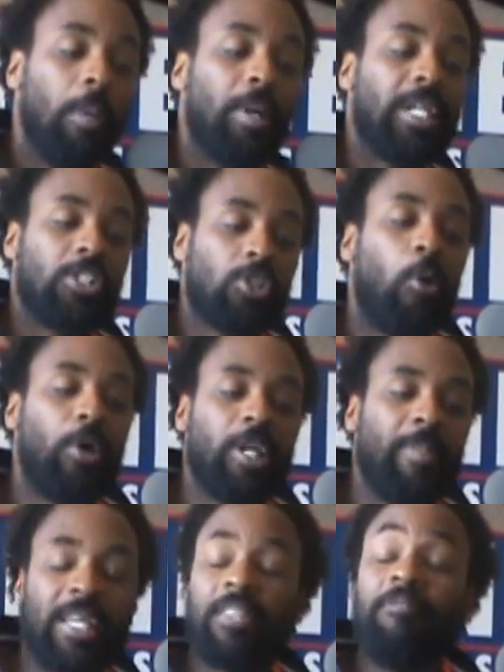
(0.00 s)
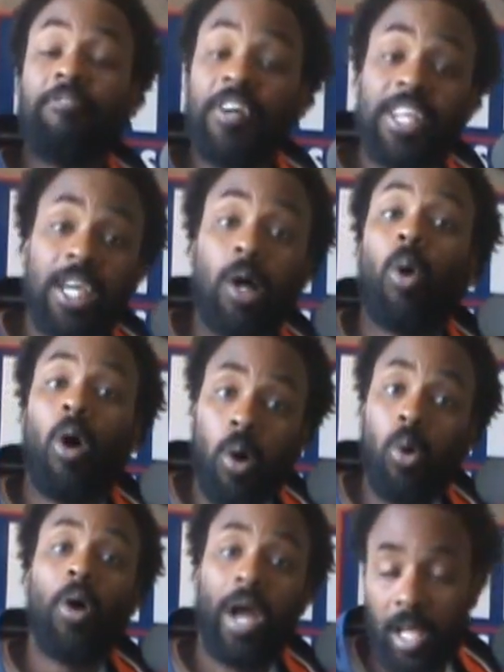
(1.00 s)
but it's going to make the video a
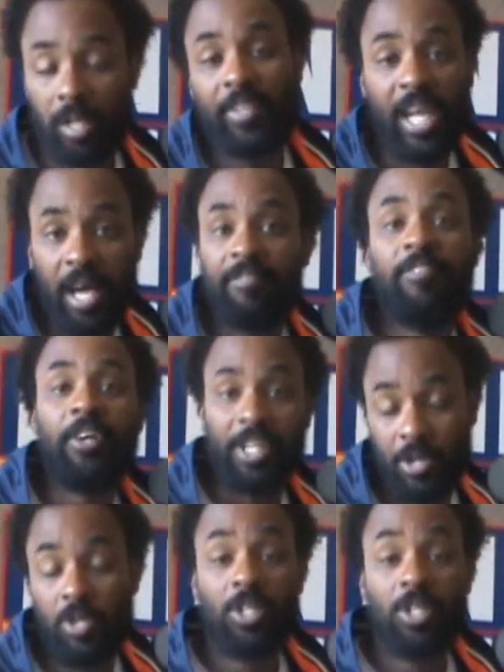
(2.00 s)
whole hell of a lot funnier.